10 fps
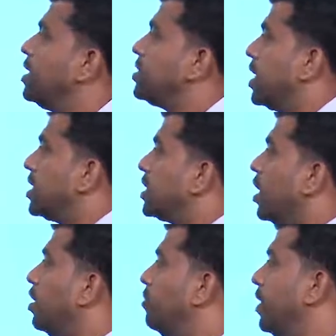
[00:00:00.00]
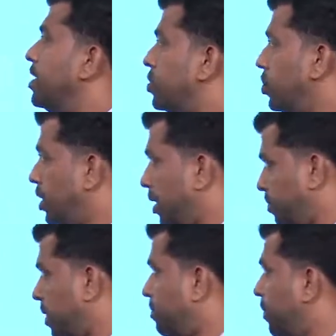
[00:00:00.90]
Shares cannot be issued
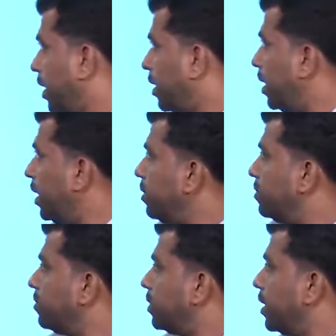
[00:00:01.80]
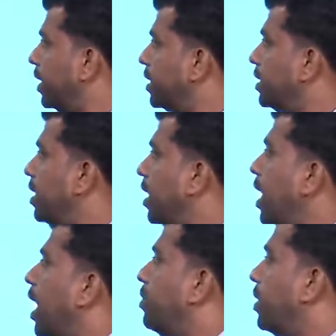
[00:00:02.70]
publicly, correct.
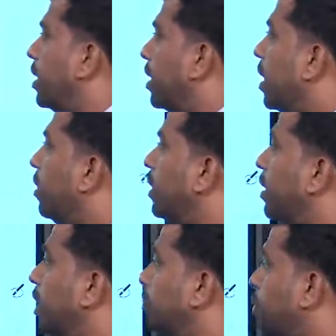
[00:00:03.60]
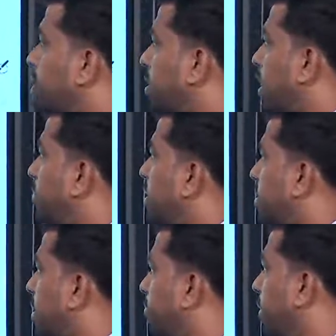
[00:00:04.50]
Annual accounting report shall be
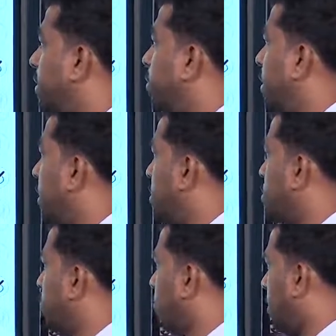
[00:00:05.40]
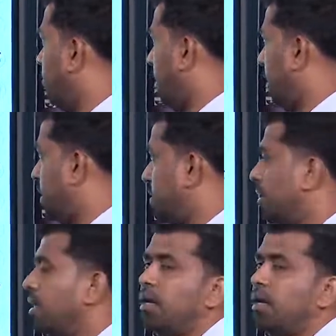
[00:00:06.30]
submitted to the Register of Companies.